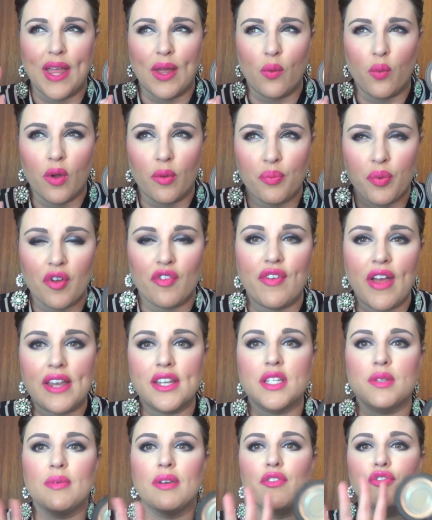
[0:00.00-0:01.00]
will
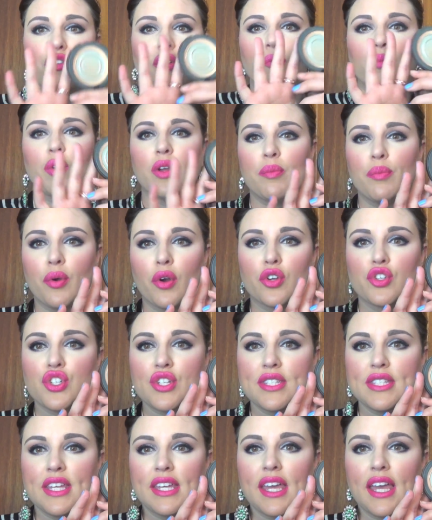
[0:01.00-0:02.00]
prevent me from
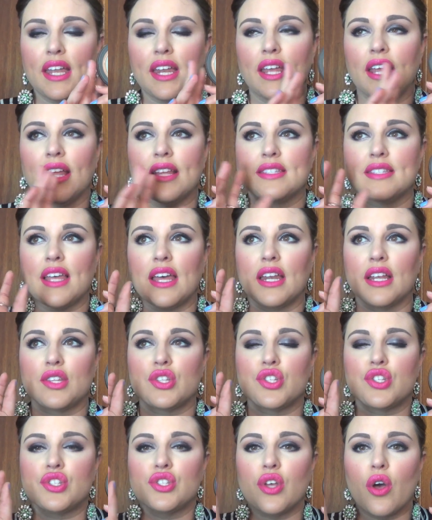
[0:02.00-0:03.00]
repurchasing it, is that
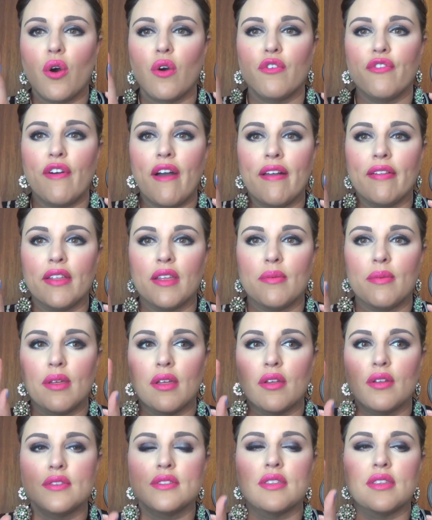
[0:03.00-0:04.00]
it's so finely
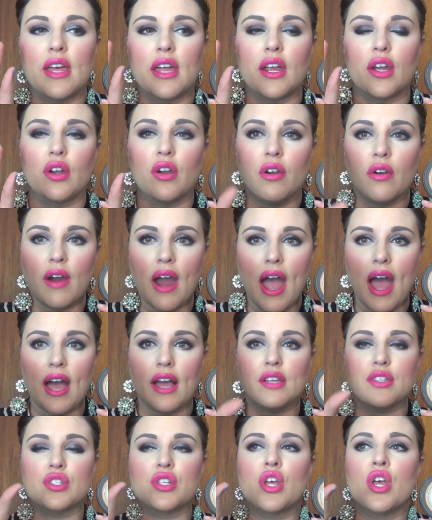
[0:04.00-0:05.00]
milled that it
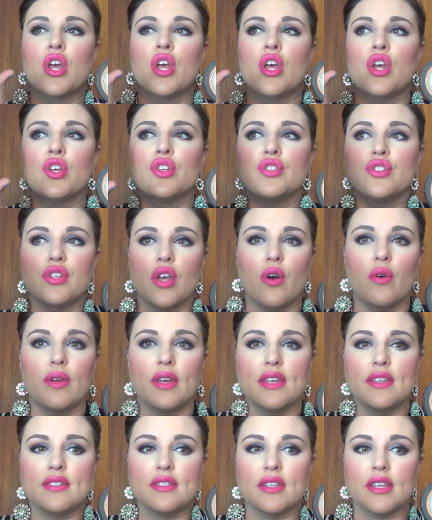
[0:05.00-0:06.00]
cracks so
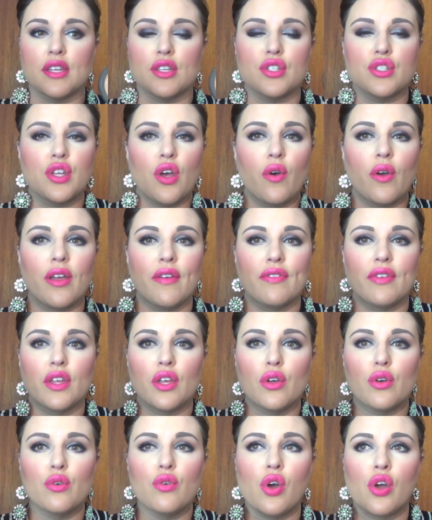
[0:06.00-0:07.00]
easily. So if
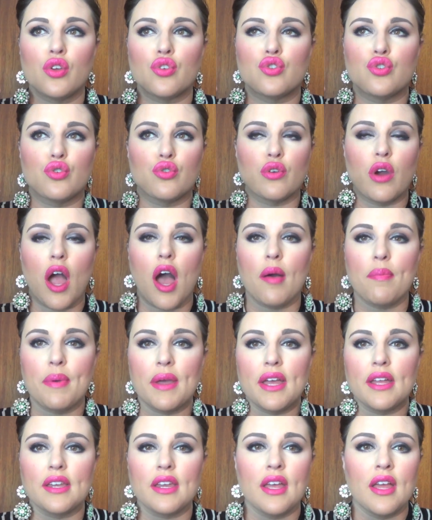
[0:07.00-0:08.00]
you drop
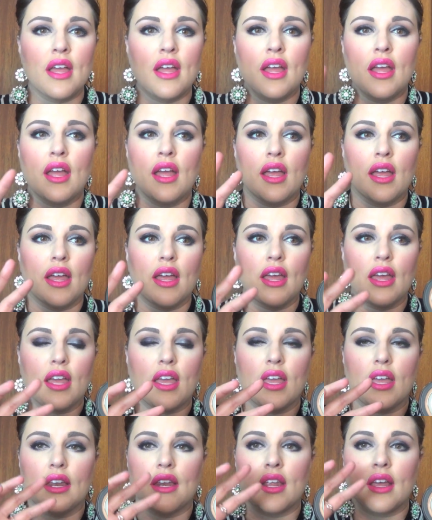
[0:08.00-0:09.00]
it
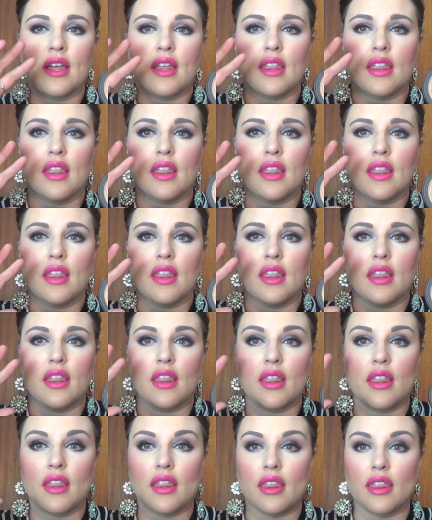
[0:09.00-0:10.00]
in
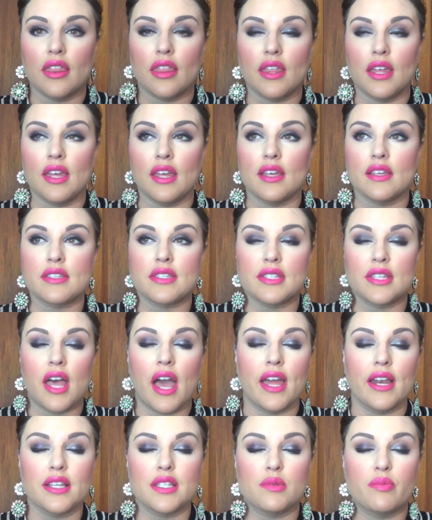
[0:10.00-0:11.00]
the
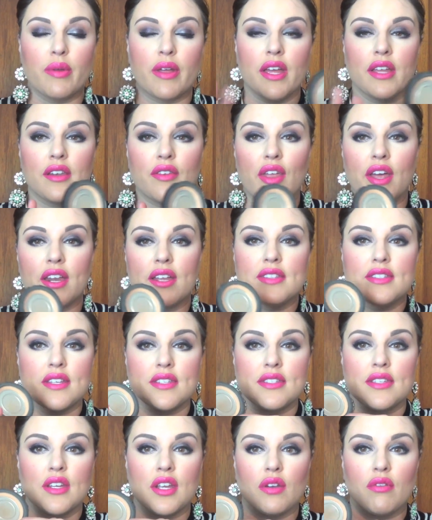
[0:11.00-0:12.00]
slightest bit that it
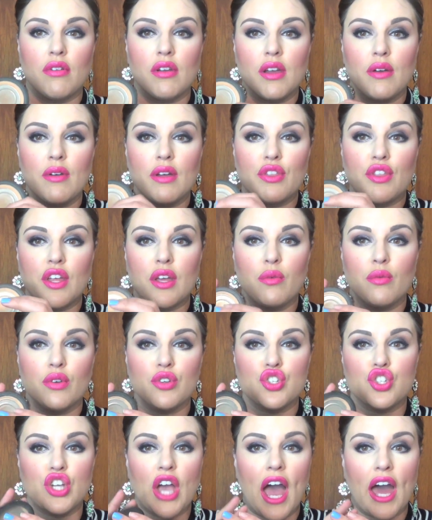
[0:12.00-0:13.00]
doesn't agree with, it
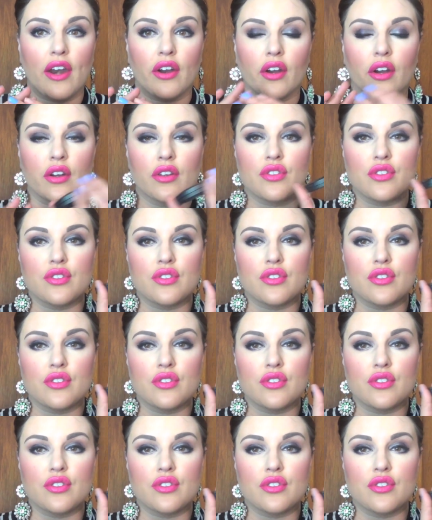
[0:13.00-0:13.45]
will shatter.